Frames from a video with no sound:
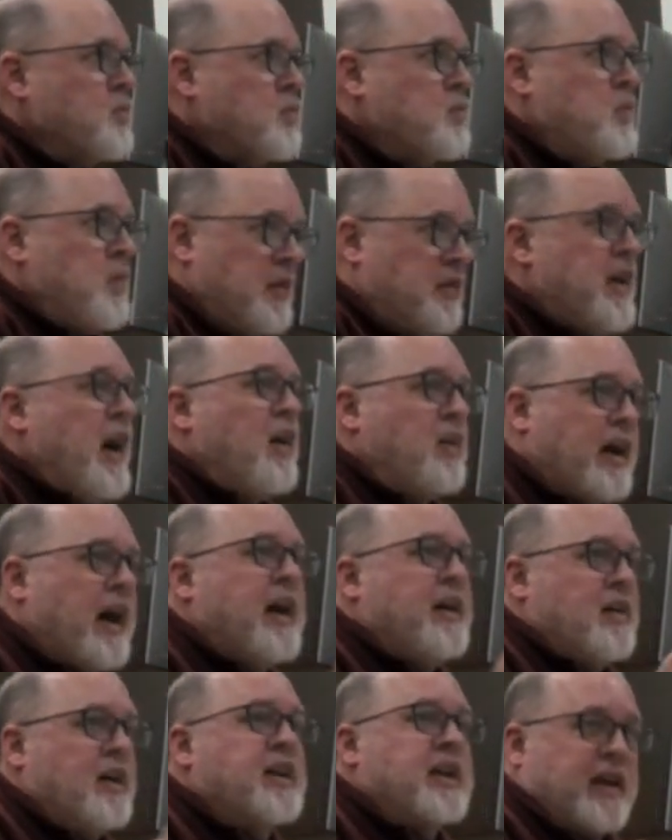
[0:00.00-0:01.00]
we've now
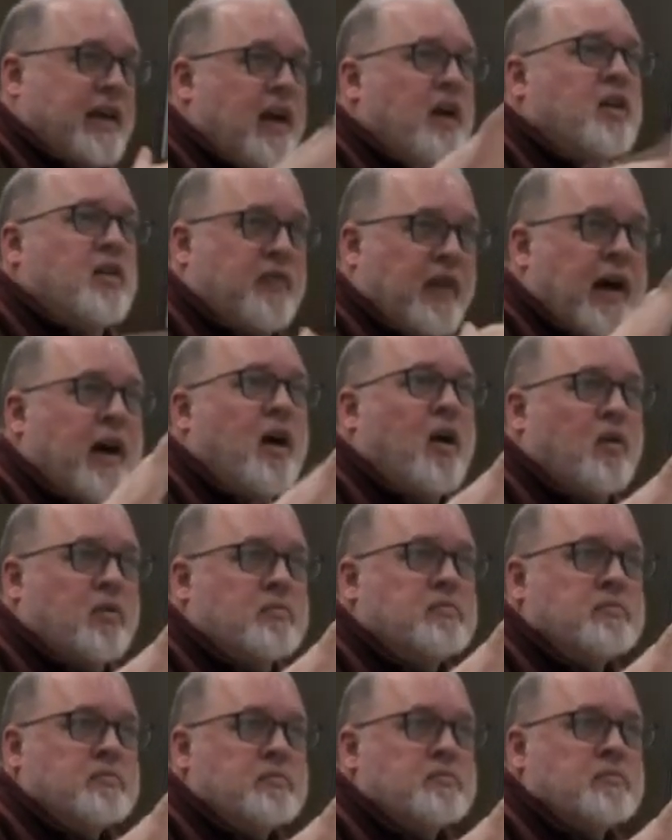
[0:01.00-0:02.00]
got an account of how
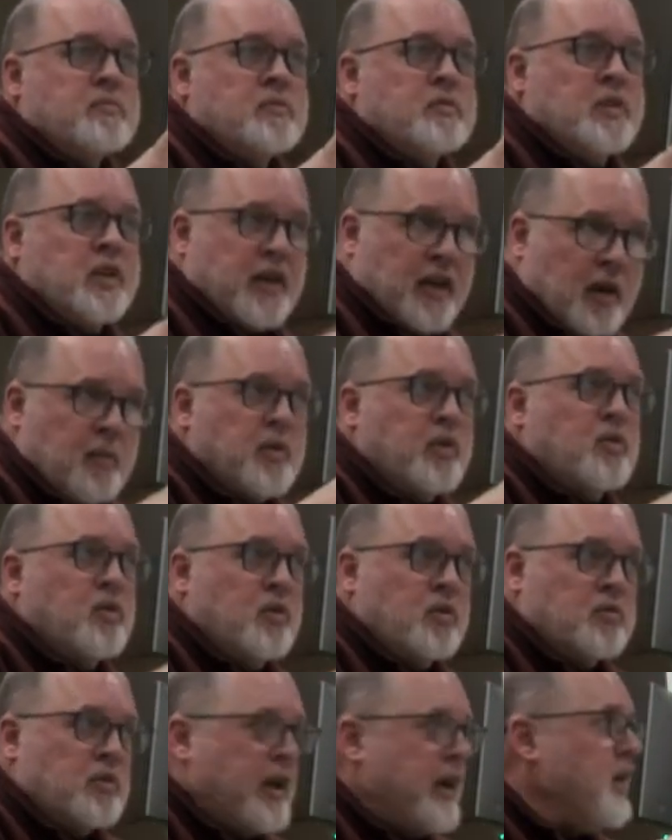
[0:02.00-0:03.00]
the
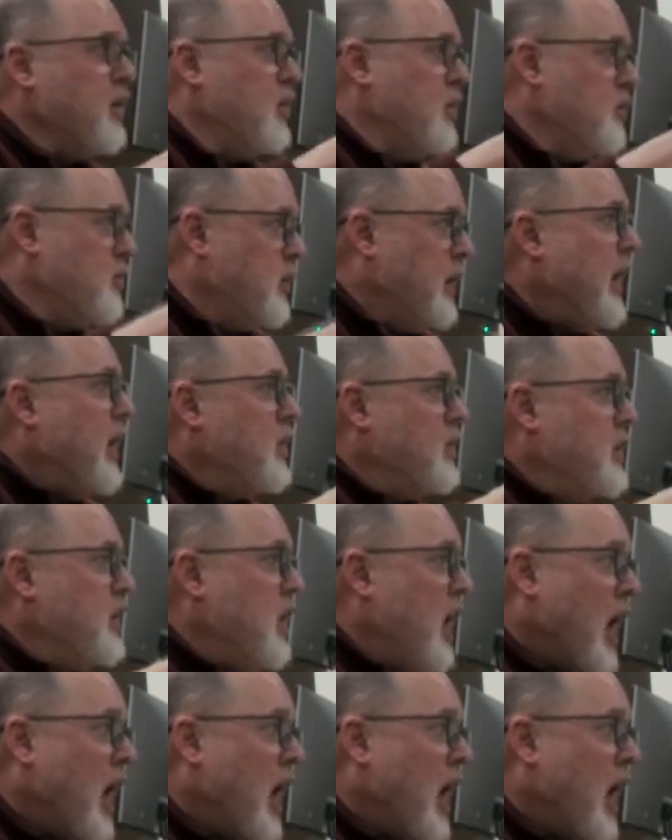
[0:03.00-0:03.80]
chemical layer of reality